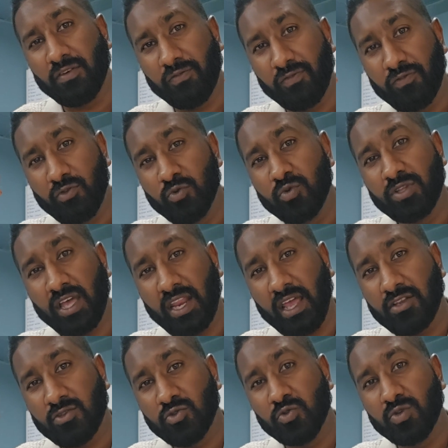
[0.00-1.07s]
the few that I
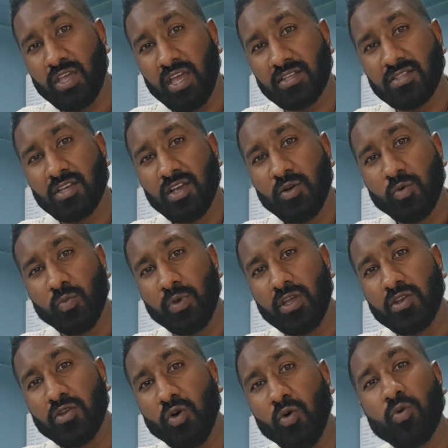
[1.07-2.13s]
do get, we
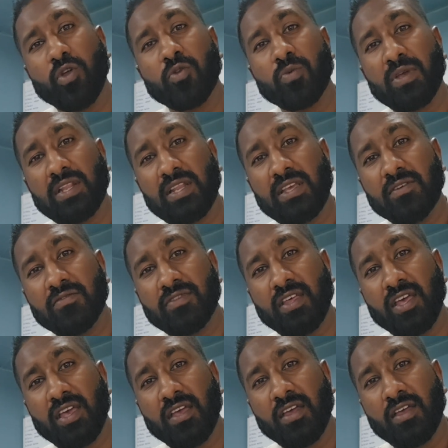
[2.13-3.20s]
know when we leave
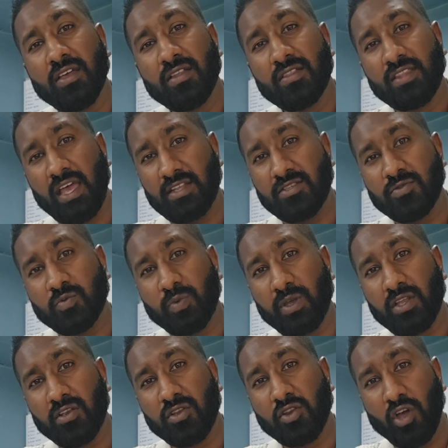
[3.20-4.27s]
there that
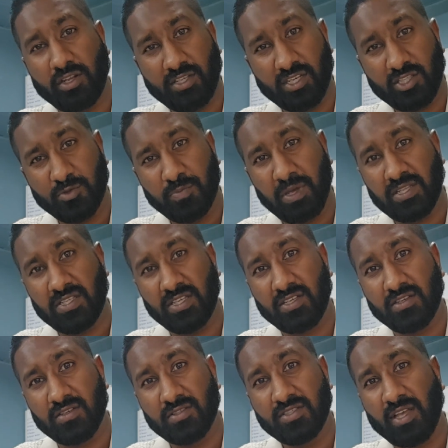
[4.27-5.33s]
we're not
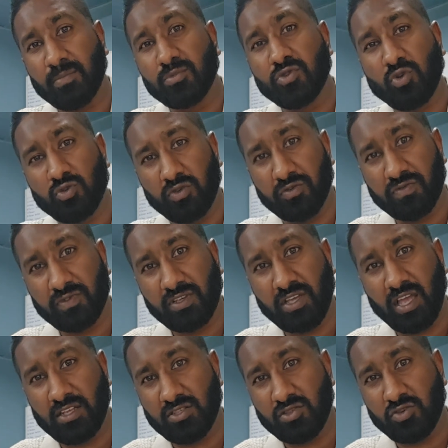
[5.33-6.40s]
expecting some sort of
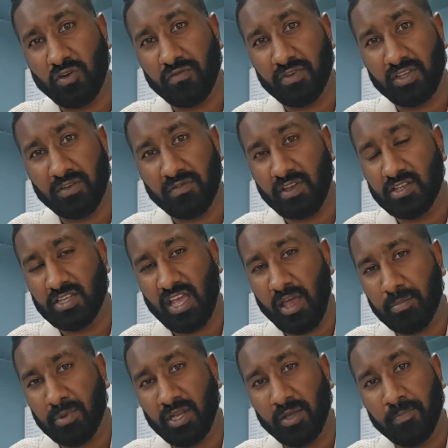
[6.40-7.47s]
catastrophic event
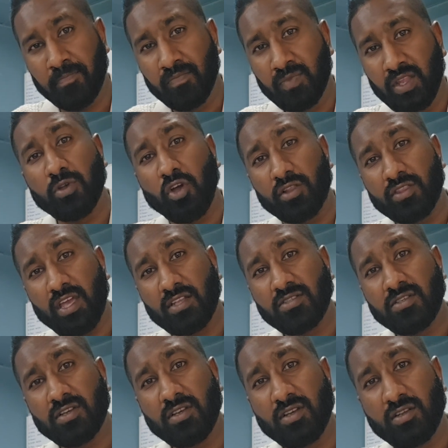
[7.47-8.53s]
happening. We got that
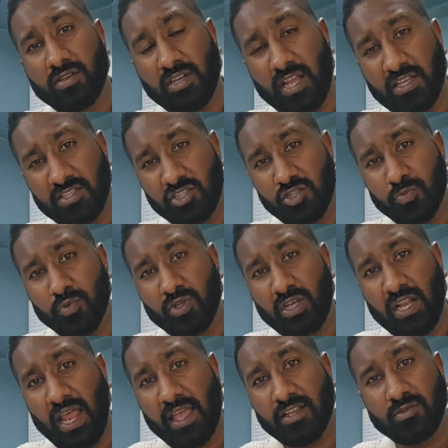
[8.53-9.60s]
relationship with the
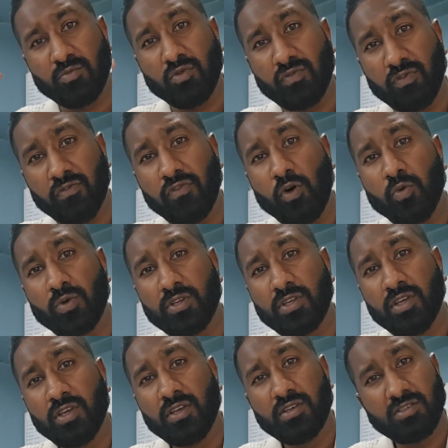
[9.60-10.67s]
client moving forward,
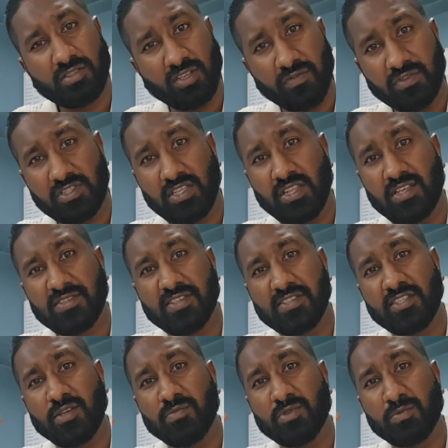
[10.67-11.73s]
servicing their
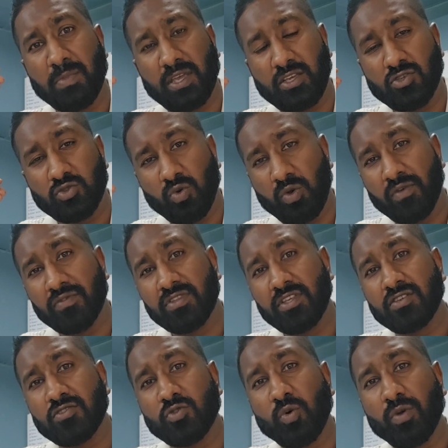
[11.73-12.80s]
systems, making sure
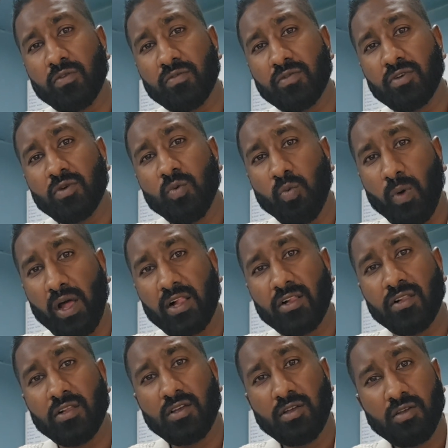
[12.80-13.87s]
everything's going
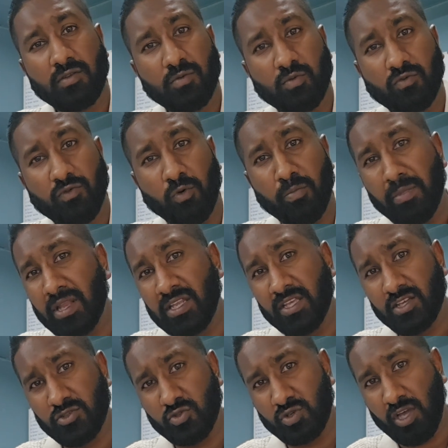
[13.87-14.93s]
well for many
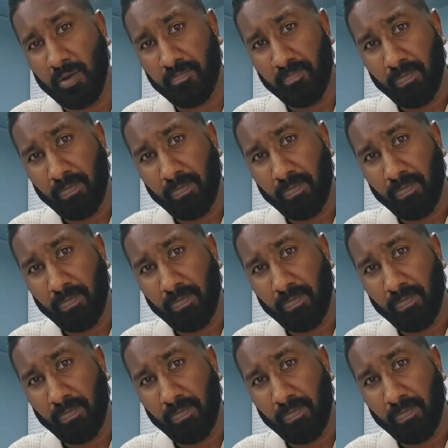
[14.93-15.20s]
years to come.